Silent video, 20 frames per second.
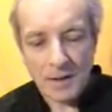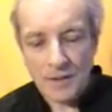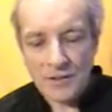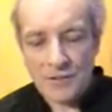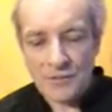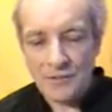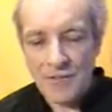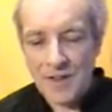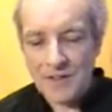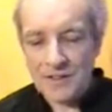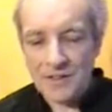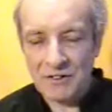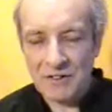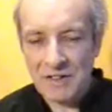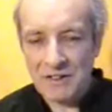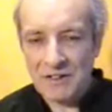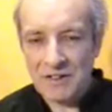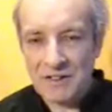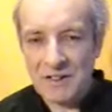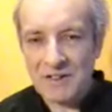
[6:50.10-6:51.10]
As
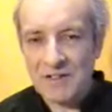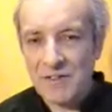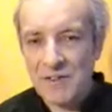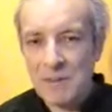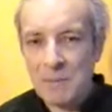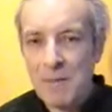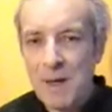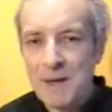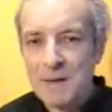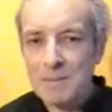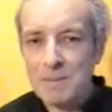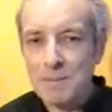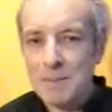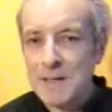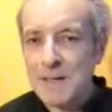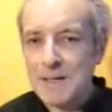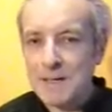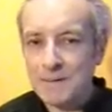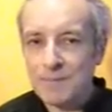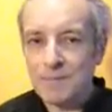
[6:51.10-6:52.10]
fascinating as they might
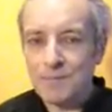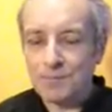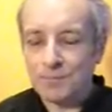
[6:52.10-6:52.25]
be.